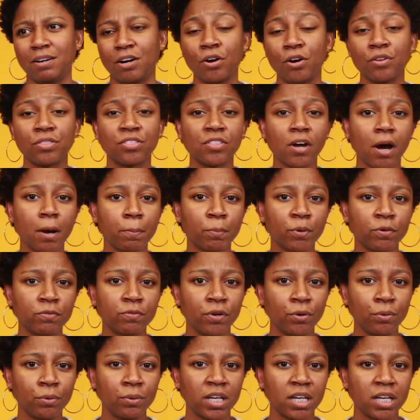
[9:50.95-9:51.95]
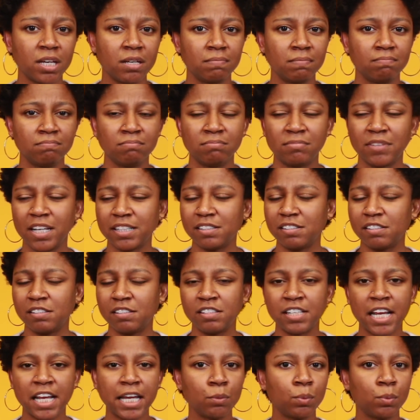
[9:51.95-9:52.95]
are thought-provoking, that
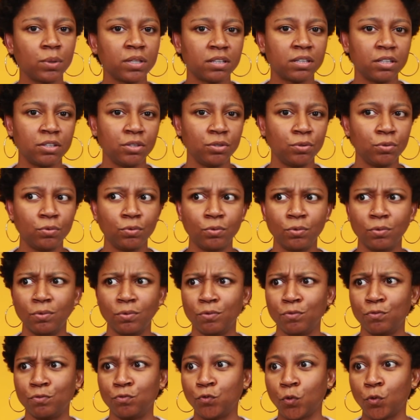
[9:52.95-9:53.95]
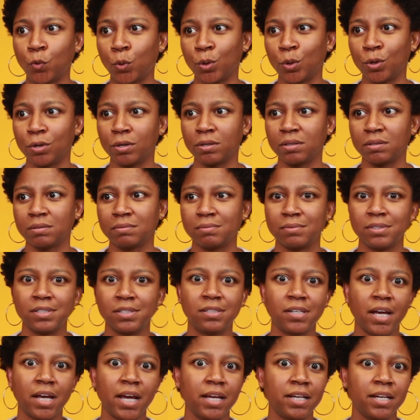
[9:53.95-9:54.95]
stay with you for
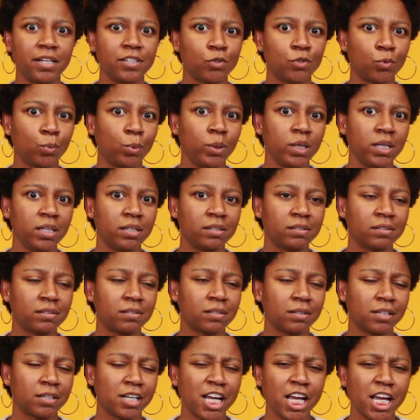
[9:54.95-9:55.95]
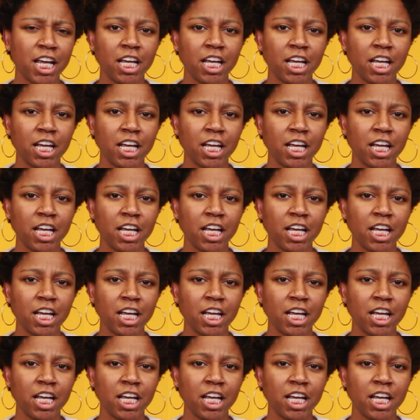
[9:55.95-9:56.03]
days, weeks,